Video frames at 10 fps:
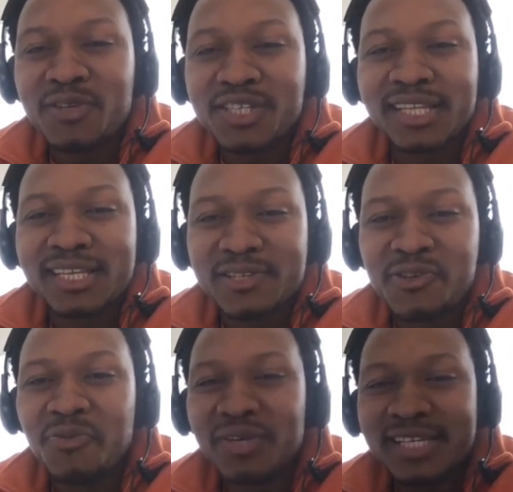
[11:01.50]
each other as
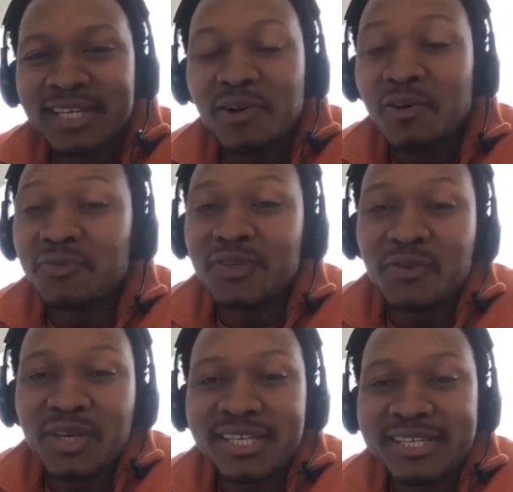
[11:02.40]
humans, and hopefully
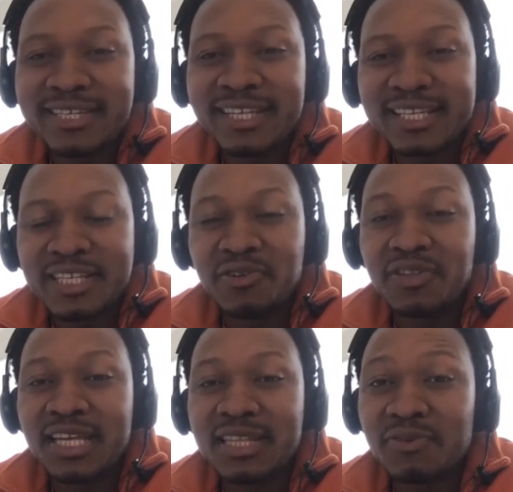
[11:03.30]
we can see that
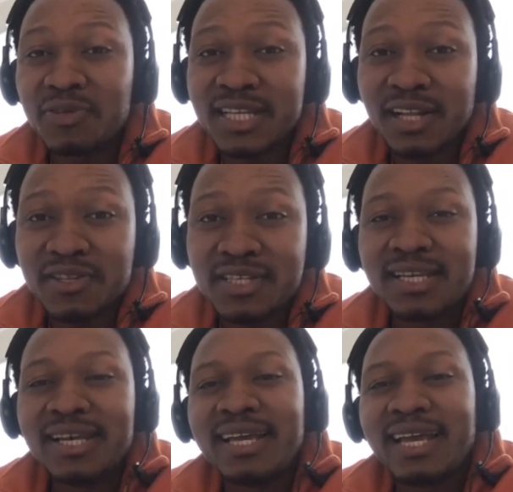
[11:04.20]
in the results
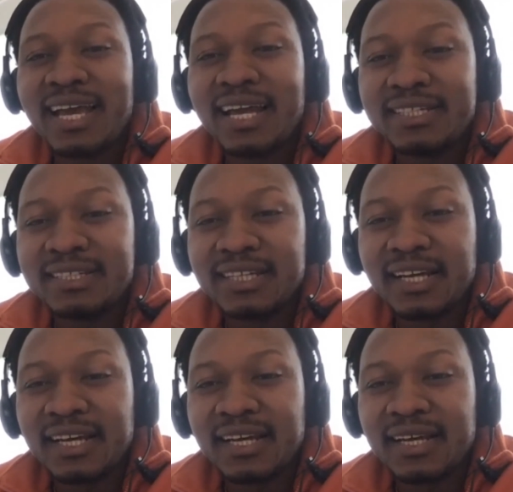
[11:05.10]
and
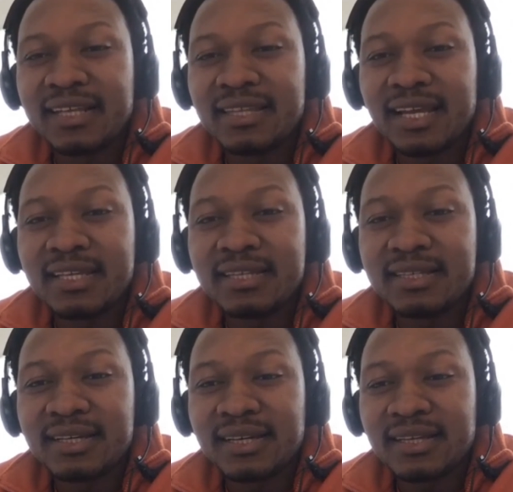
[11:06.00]

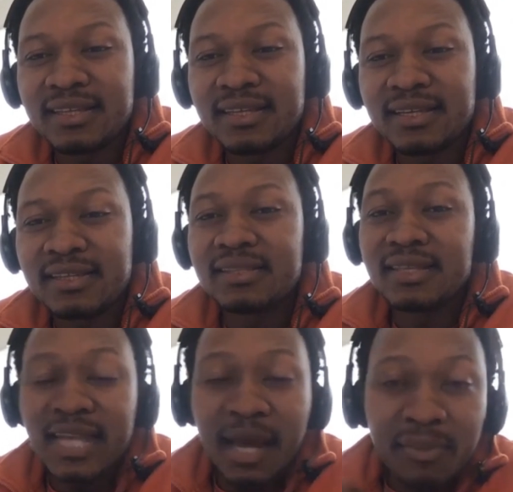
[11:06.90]

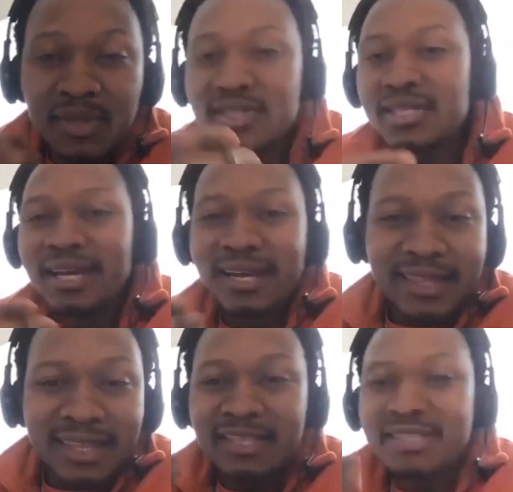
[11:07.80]
the numbers
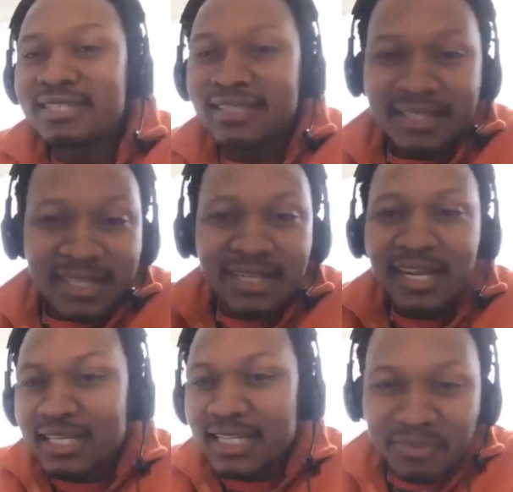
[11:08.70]
that's then
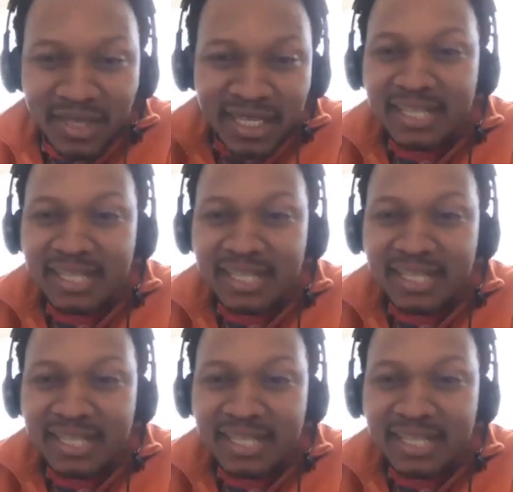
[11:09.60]
end up getting